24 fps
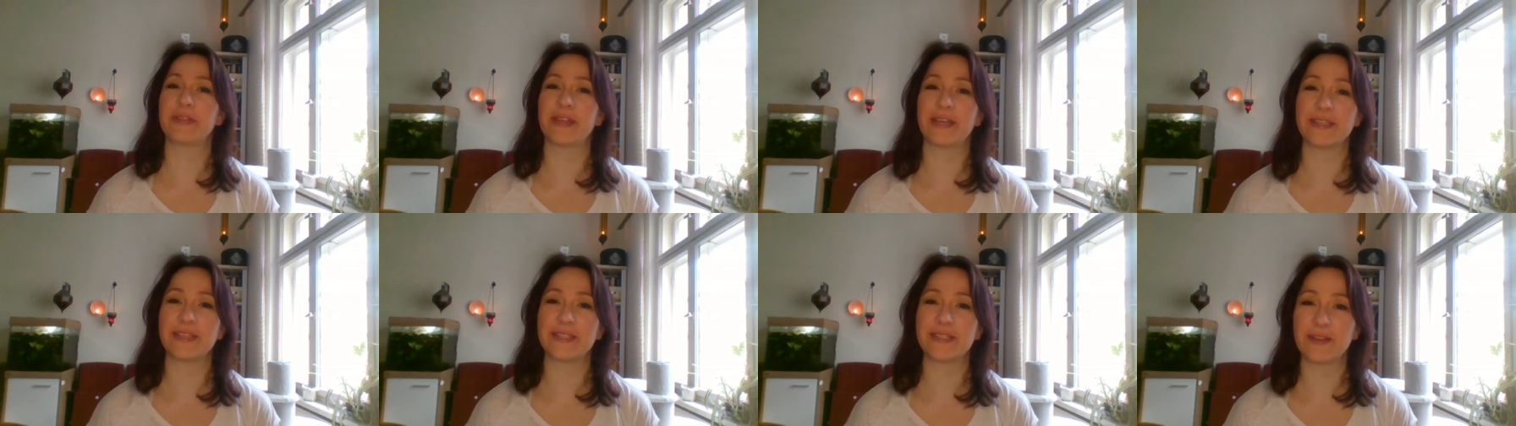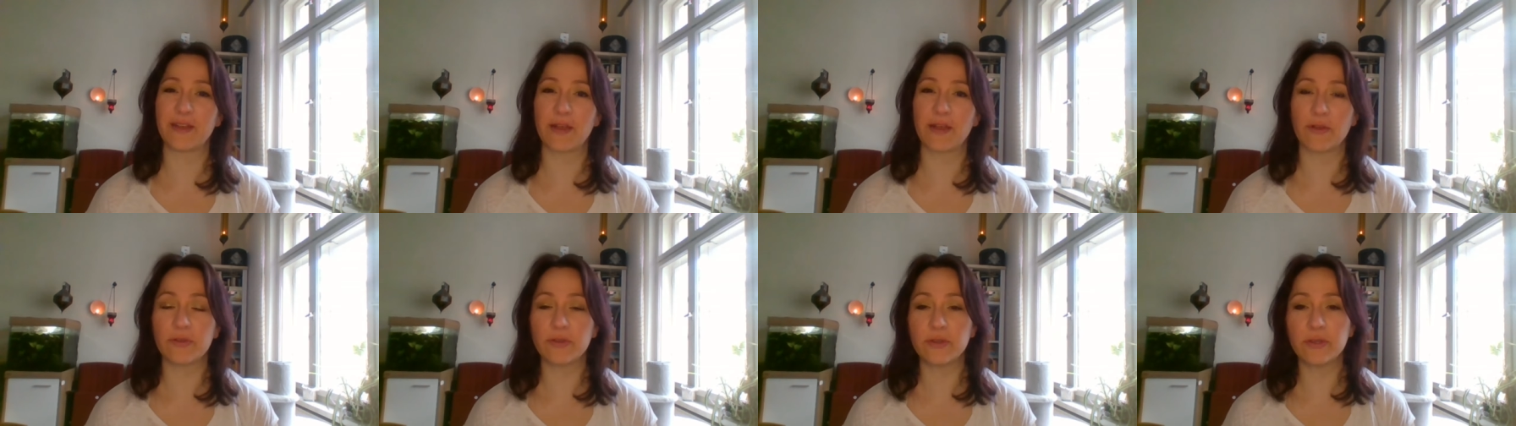a nice
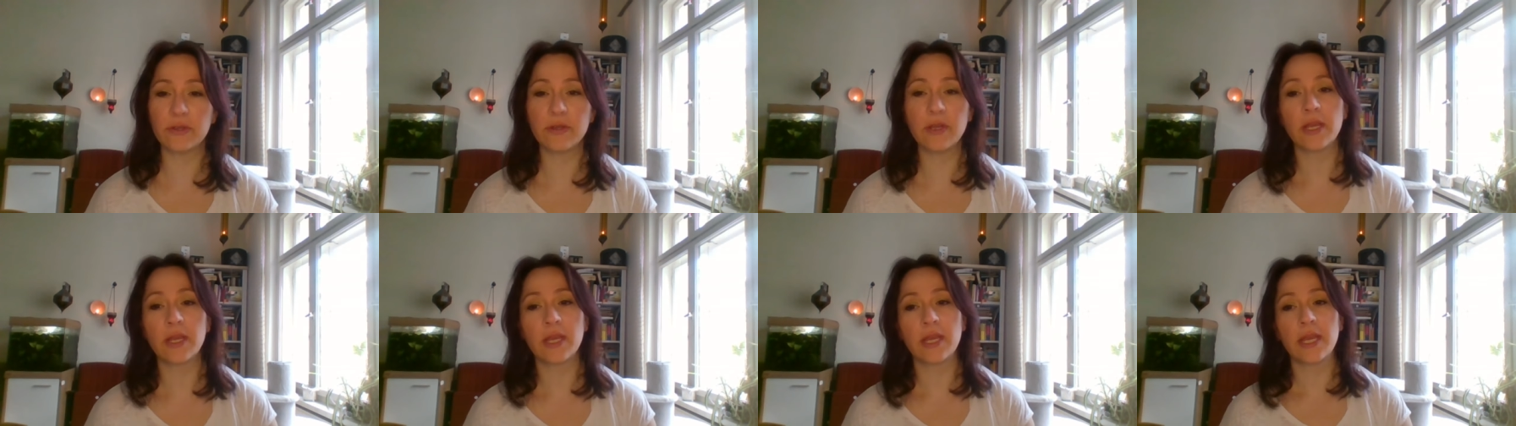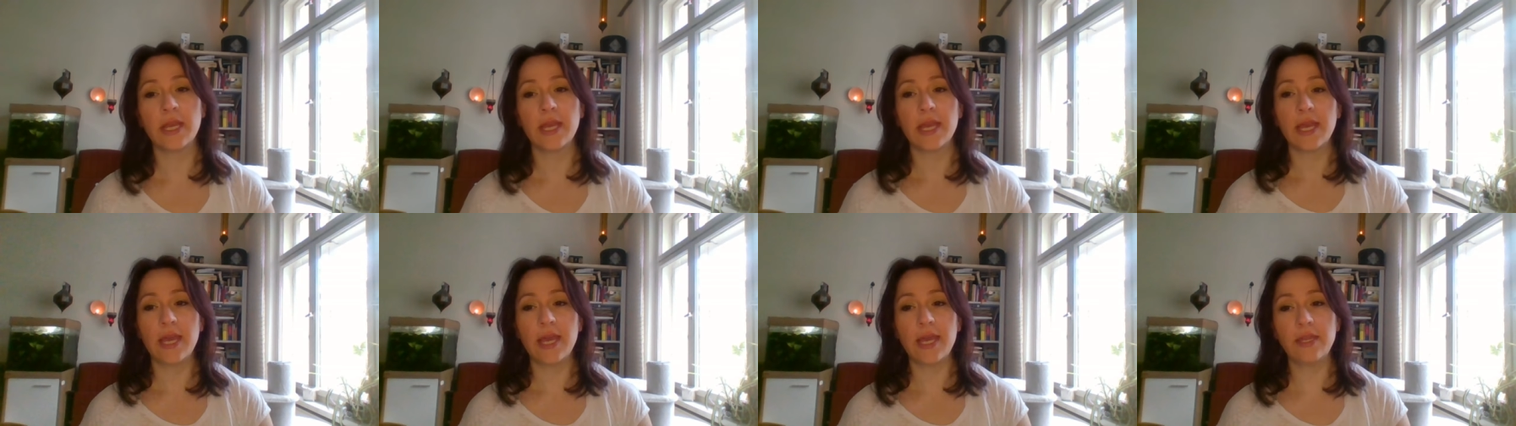encounter.
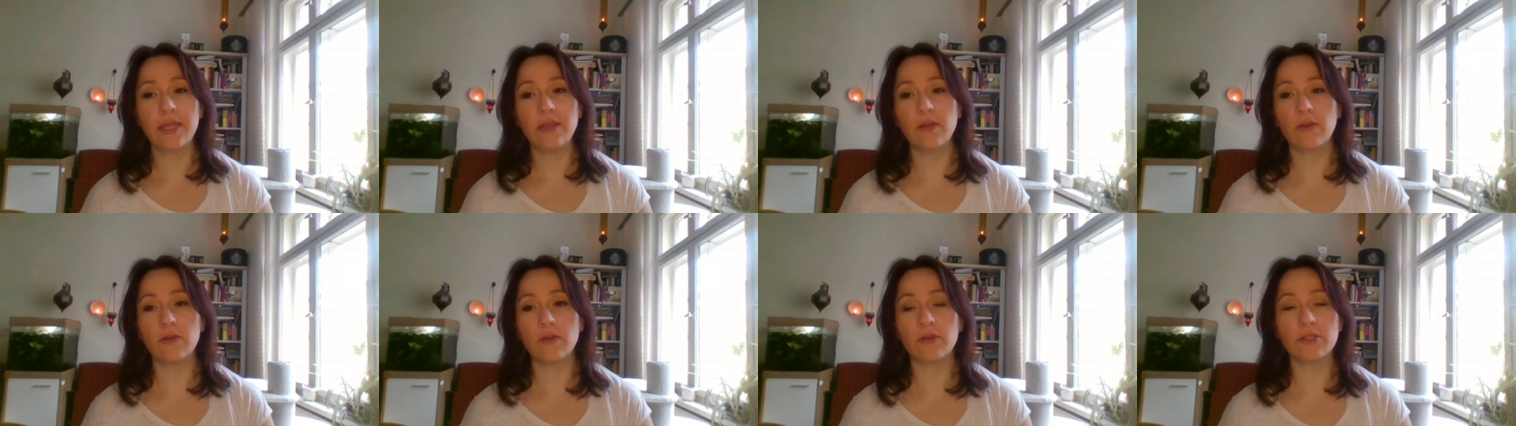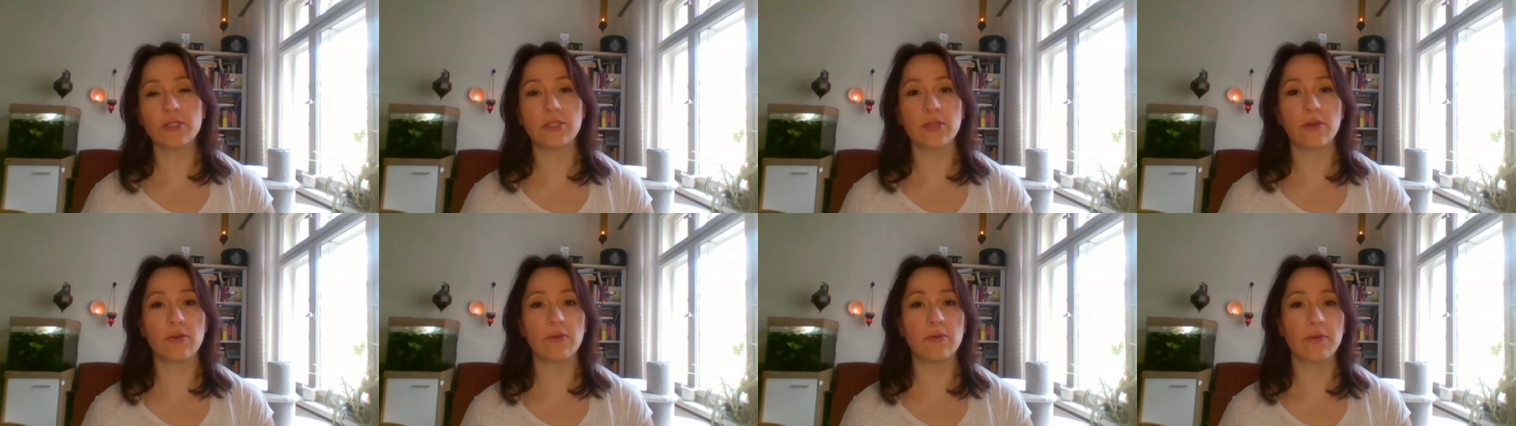And
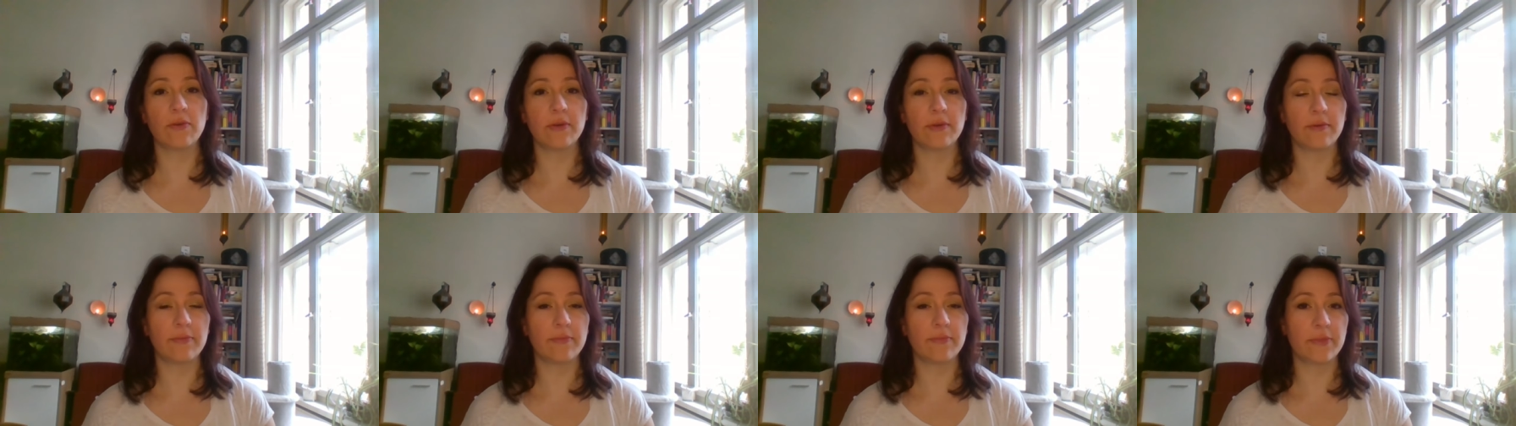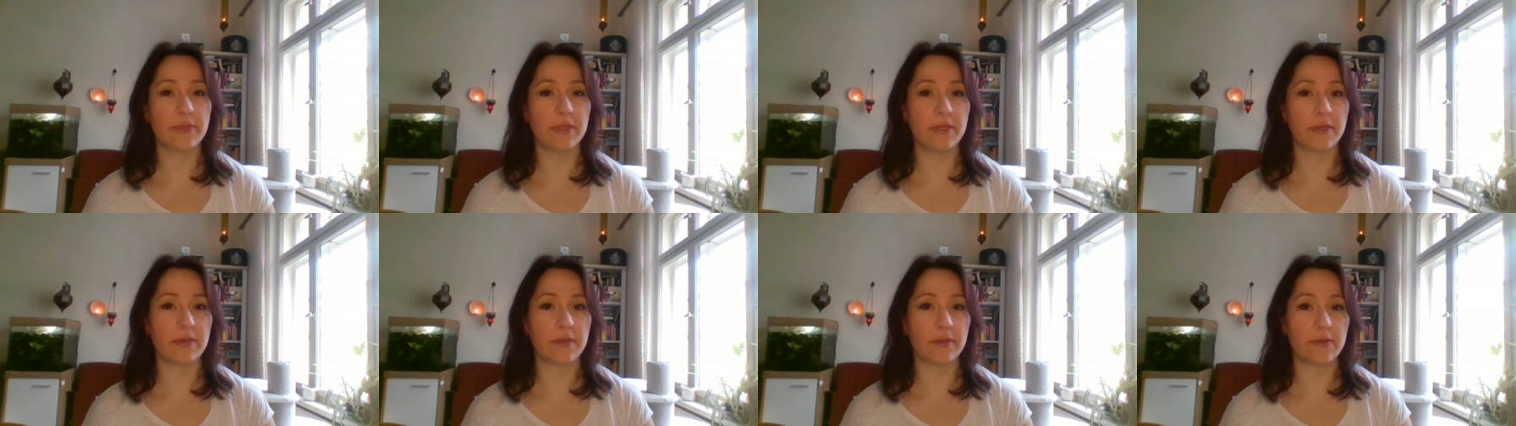also
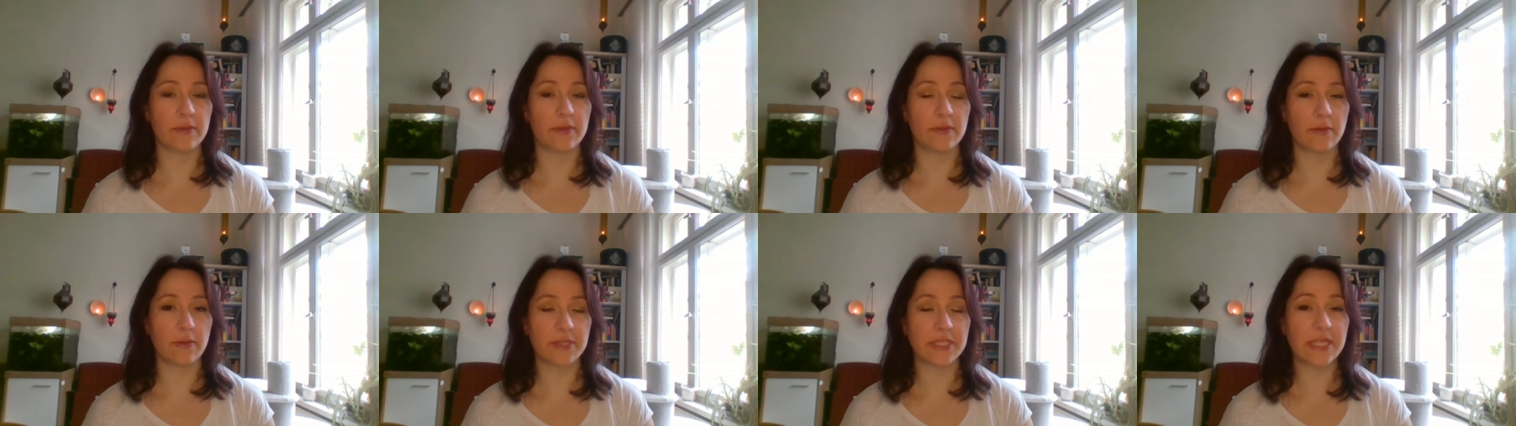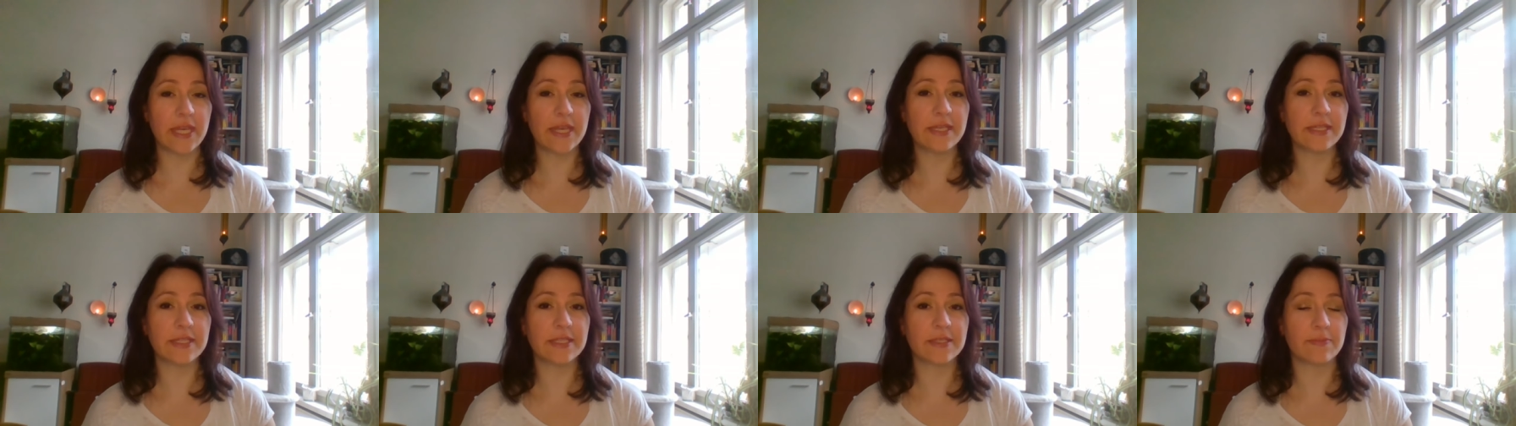the
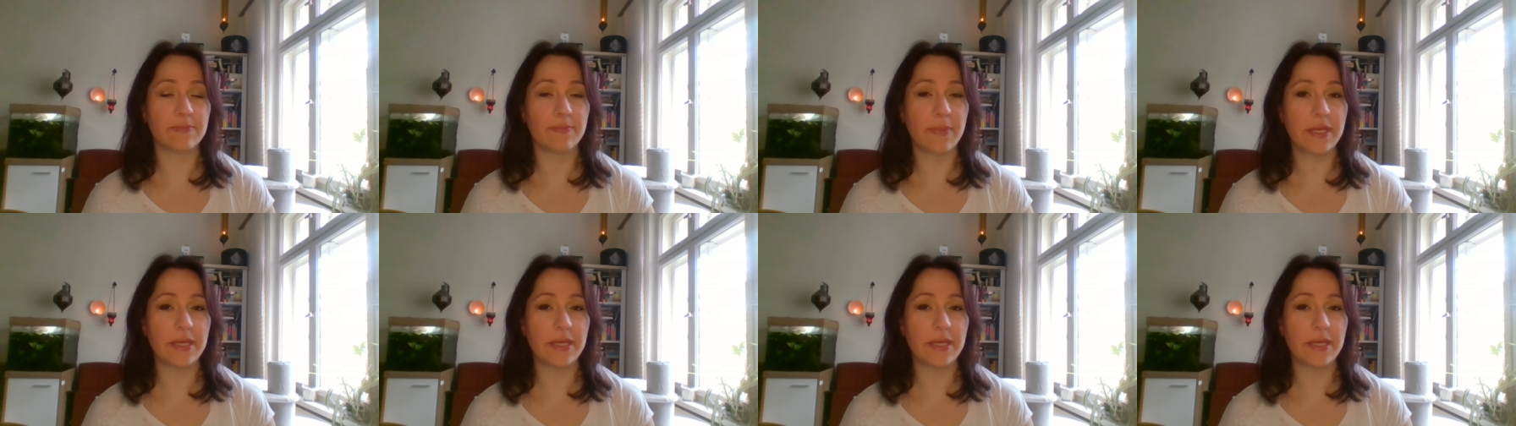sites,